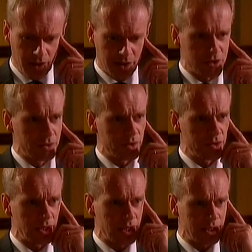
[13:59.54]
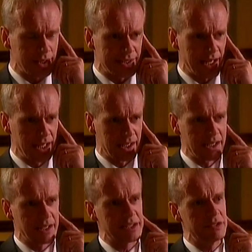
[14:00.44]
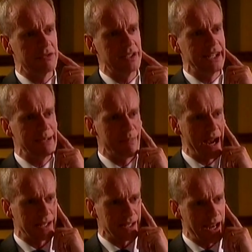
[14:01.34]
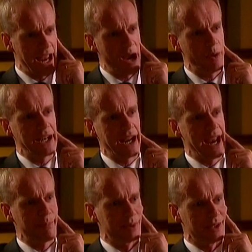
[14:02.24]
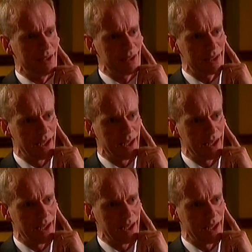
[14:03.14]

extraordinary thing to say, that it doesn't really matter how it happens